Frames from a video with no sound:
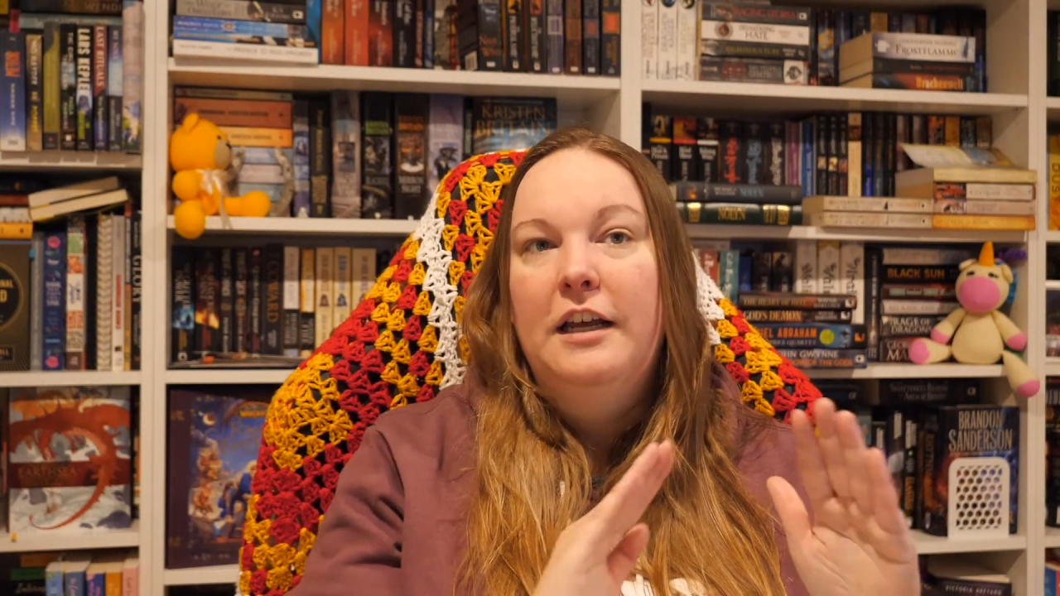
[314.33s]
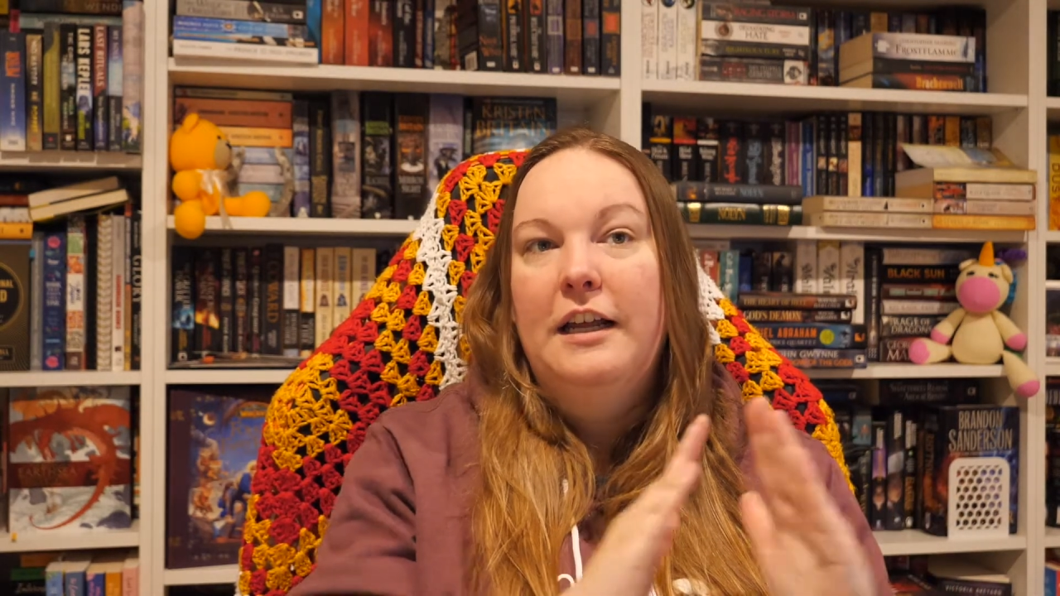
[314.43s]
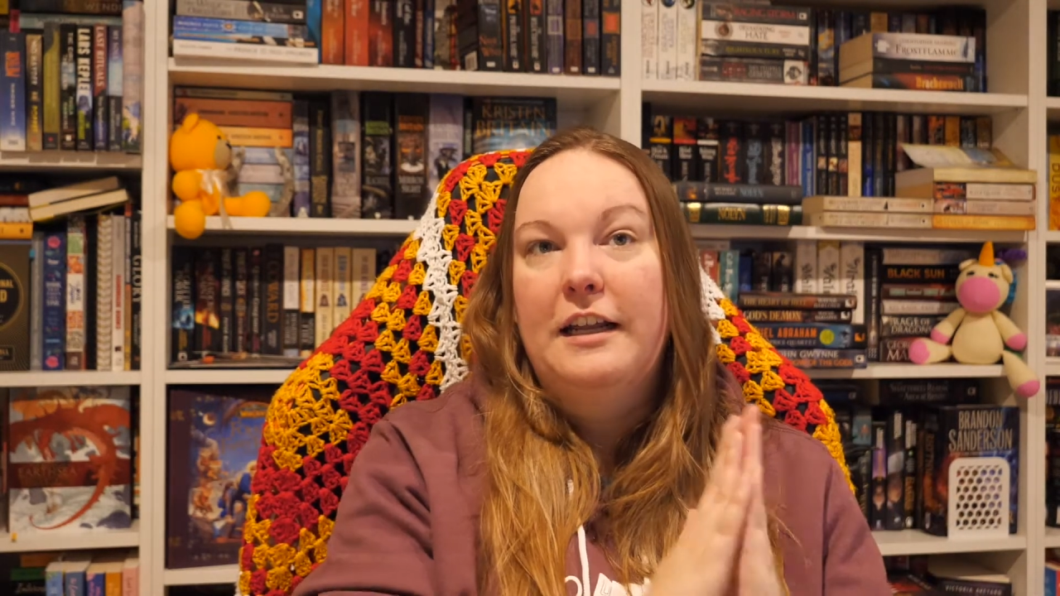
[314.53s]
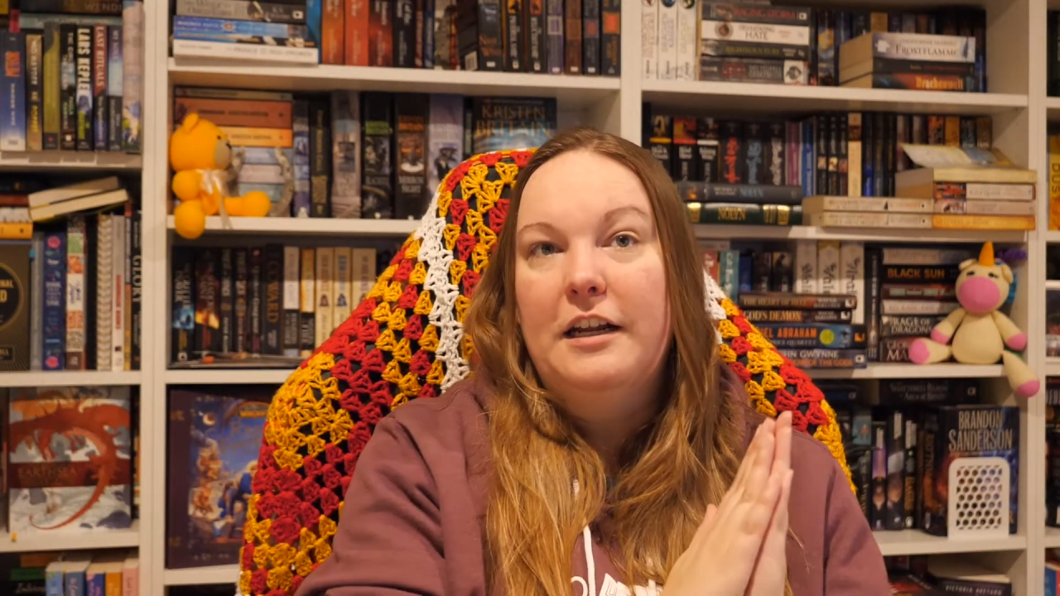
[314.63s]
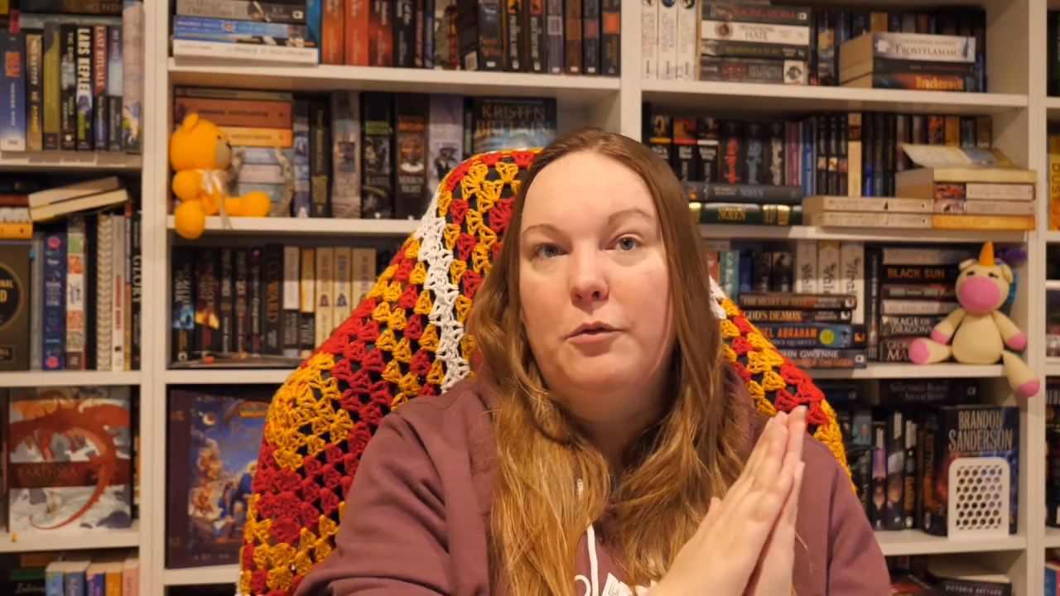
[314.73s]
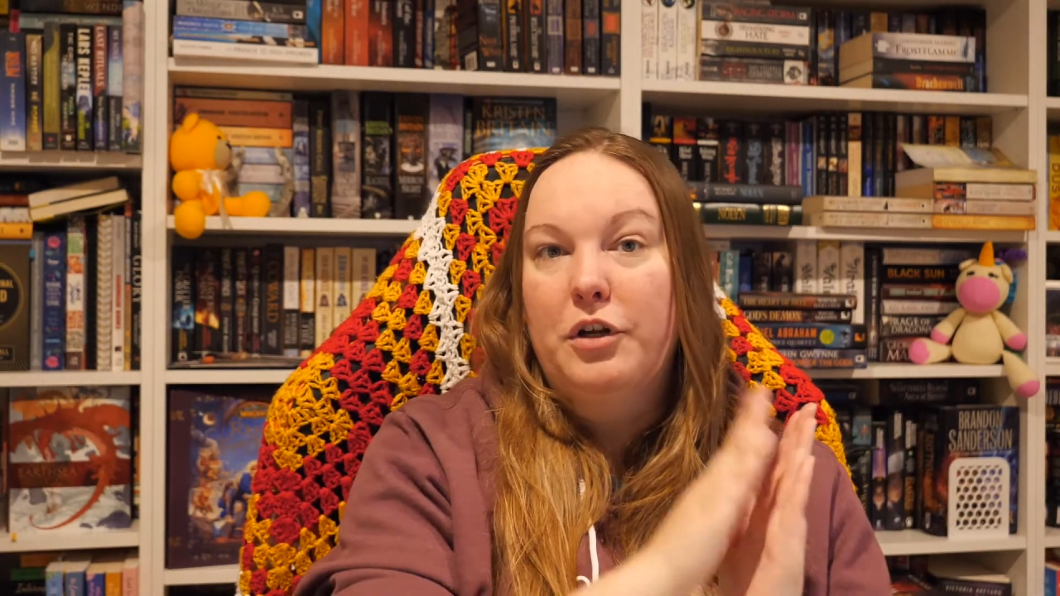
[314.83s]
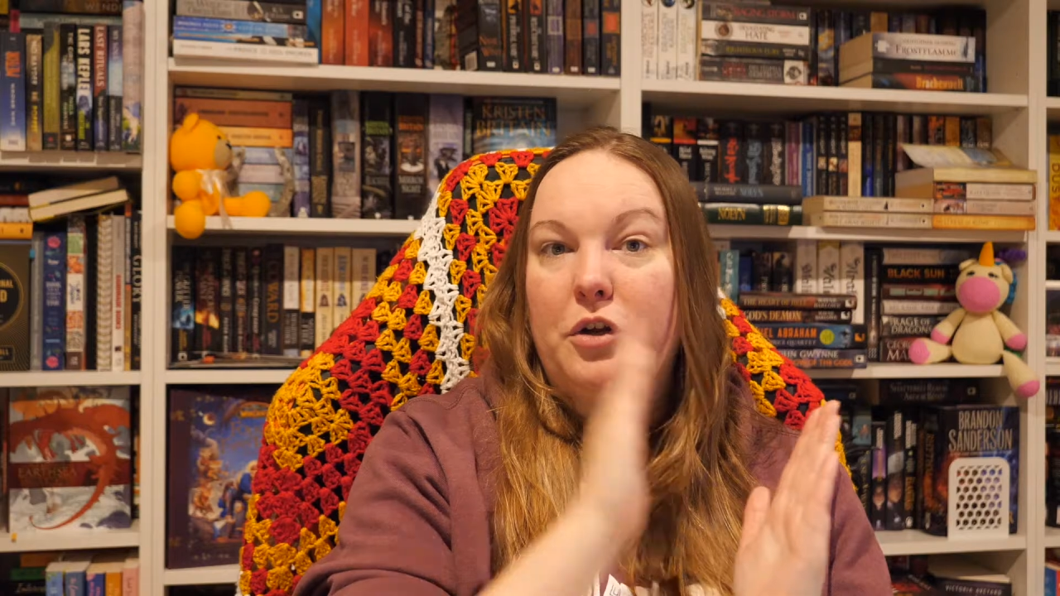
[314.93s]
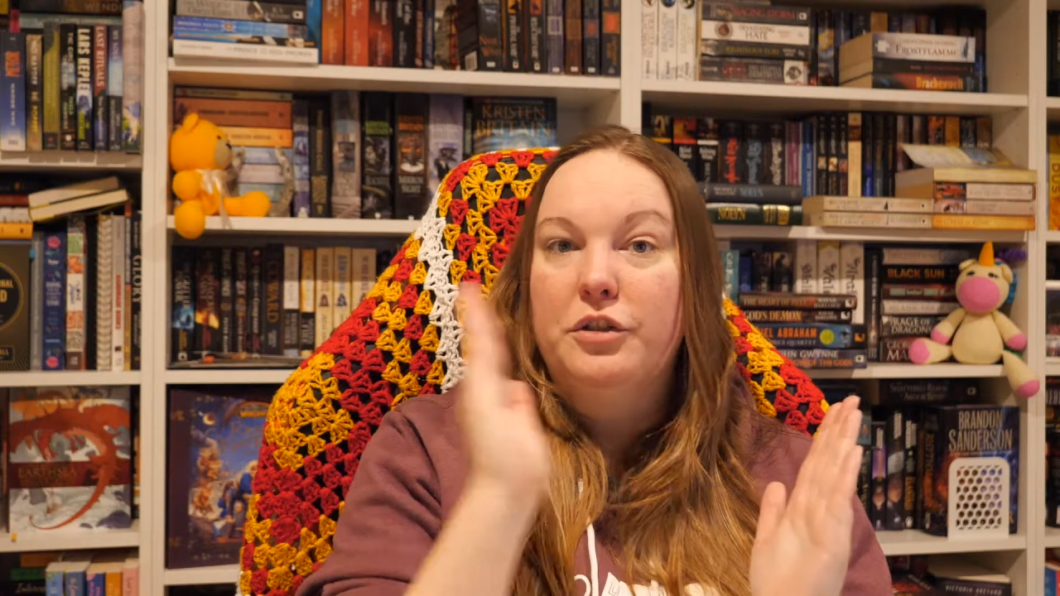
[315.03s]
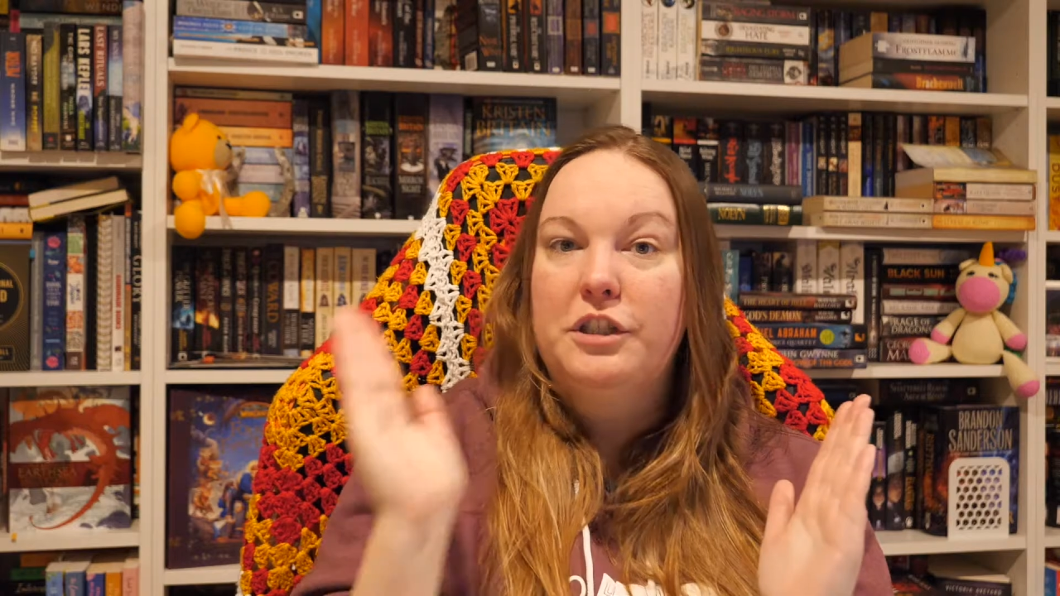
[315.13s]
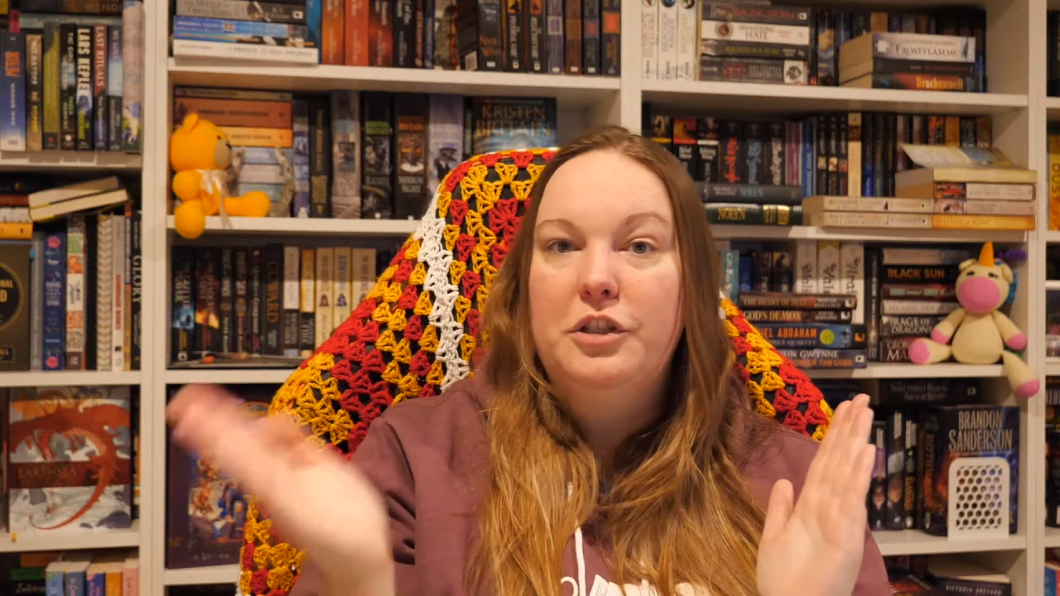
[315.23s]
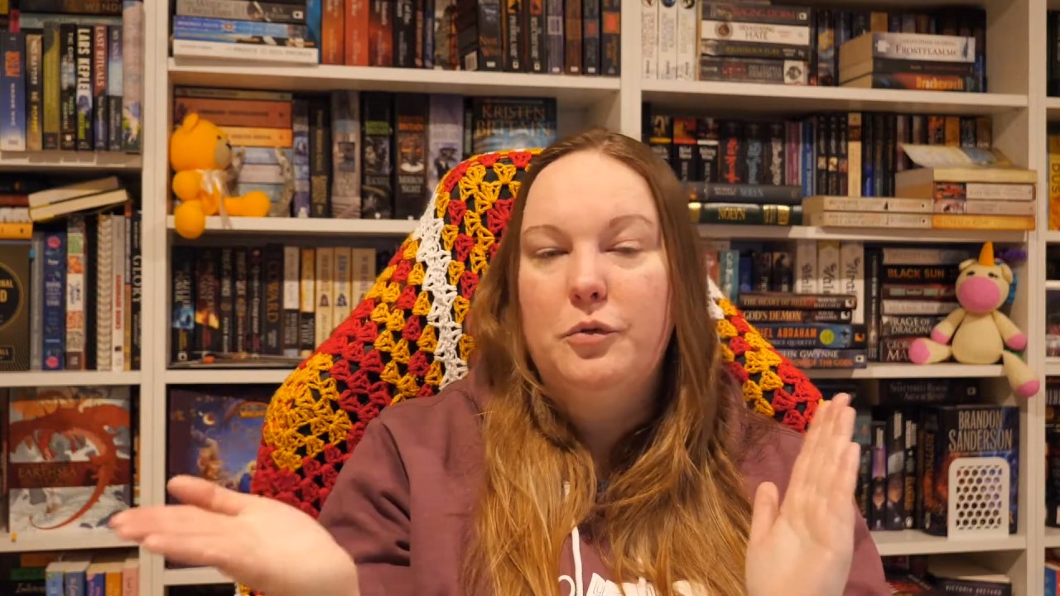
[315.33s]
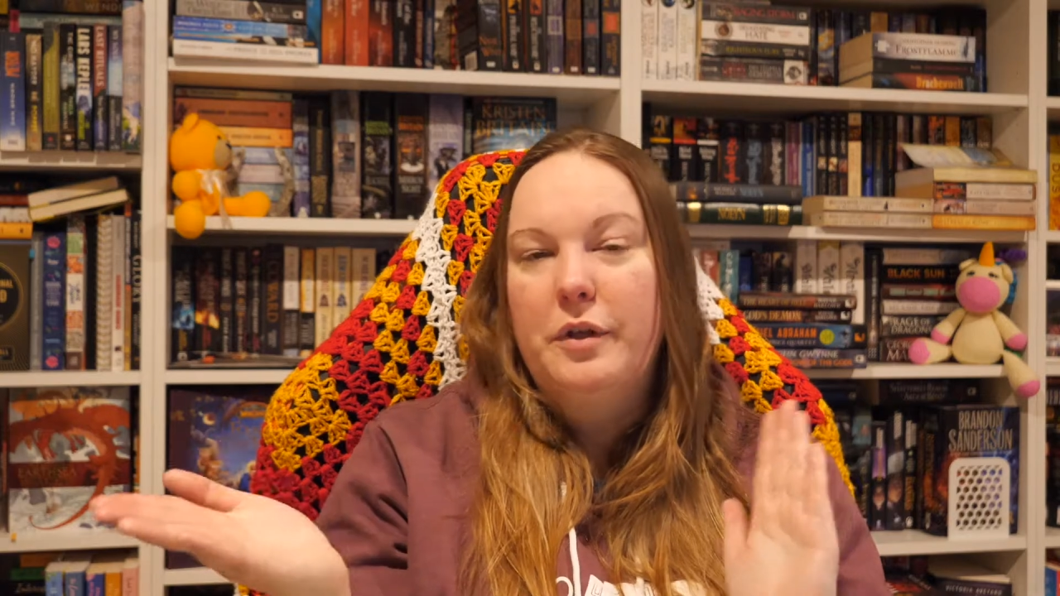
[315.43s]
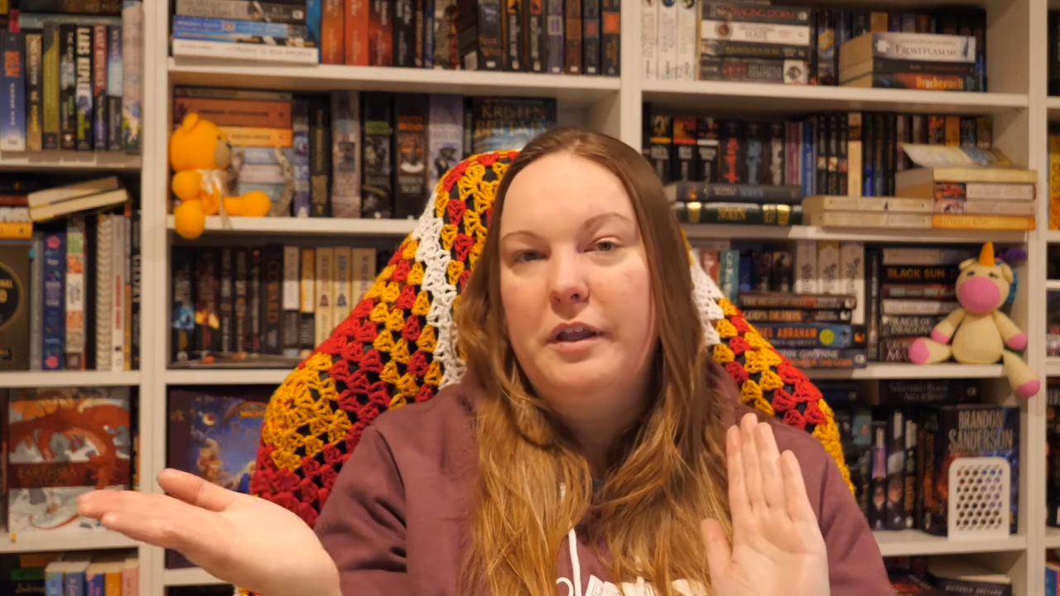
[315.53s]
and again, I want to continue with